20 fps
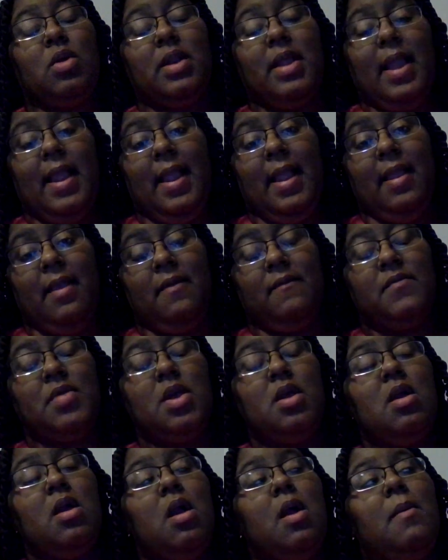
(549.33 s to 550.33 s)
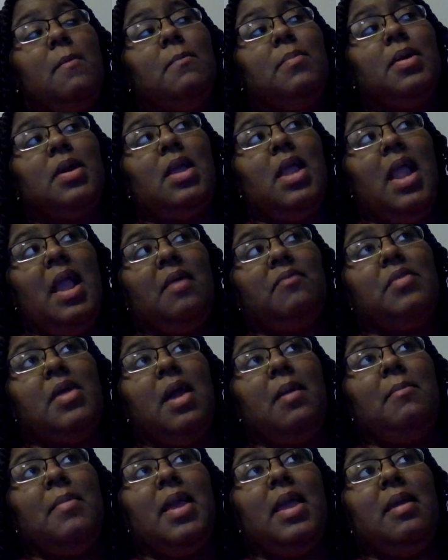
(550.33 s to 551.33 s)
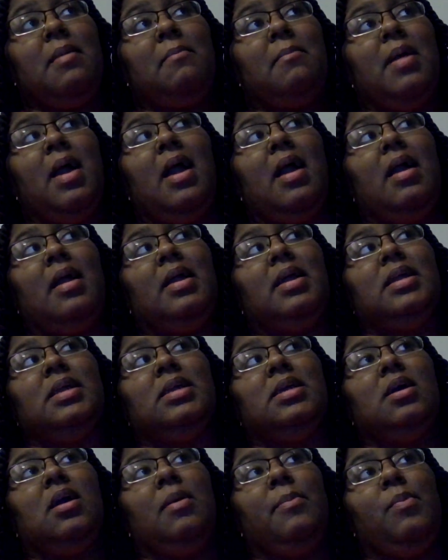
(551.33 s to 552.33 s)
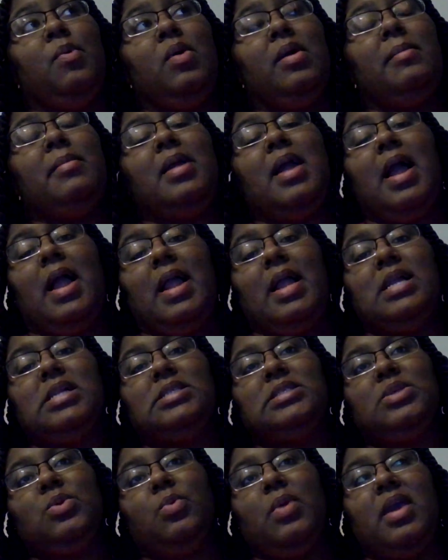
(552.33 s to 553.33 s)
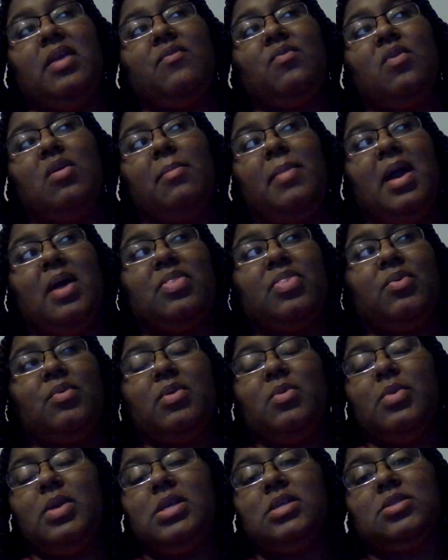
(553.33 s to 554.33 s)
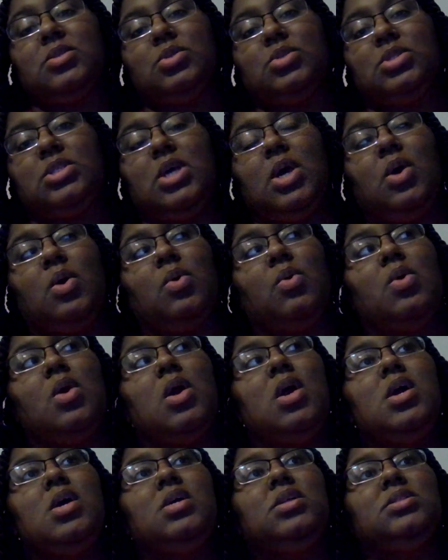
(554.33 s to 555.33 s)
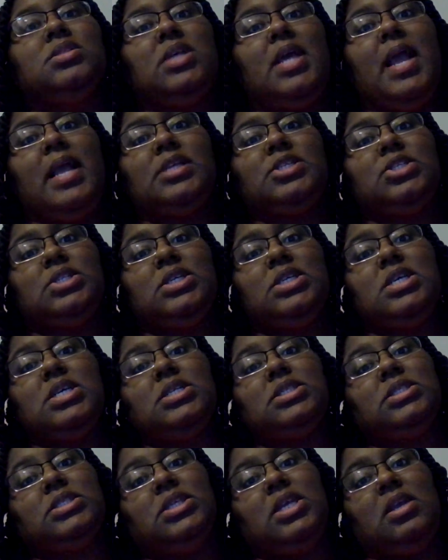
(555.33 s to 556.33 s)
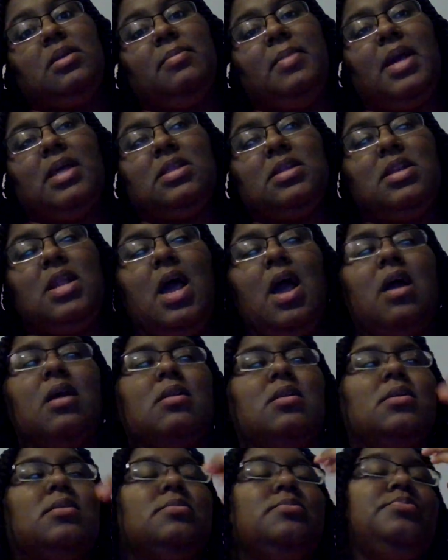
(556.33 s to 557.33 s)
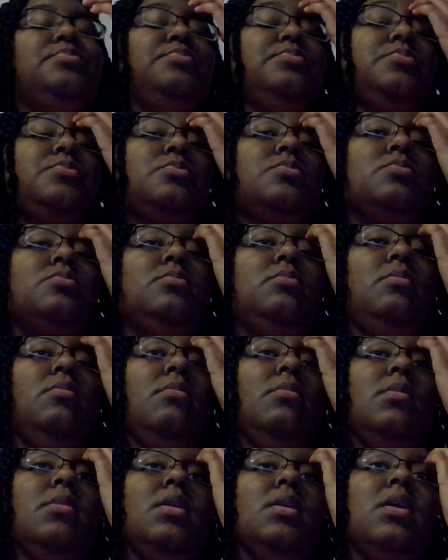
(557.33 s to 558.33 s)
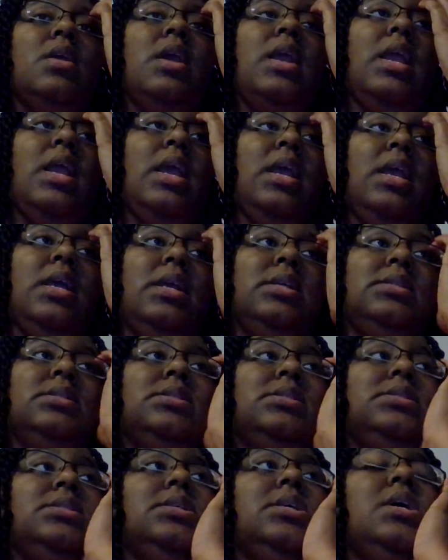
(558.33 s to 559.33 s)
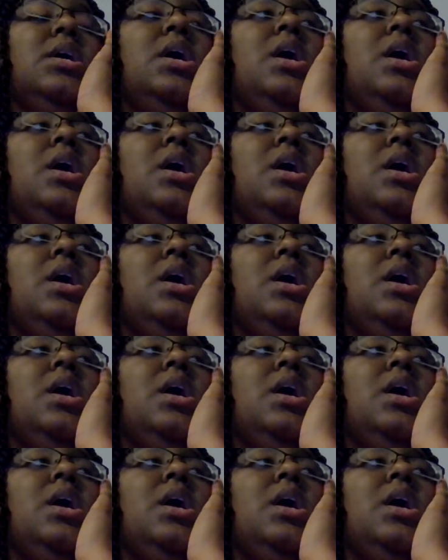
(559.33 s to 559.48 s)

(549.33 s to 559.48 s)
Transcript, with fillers: and a half. But after I made my appointment, I had to wait for about three weeks or so to actually get seen by the doctor. And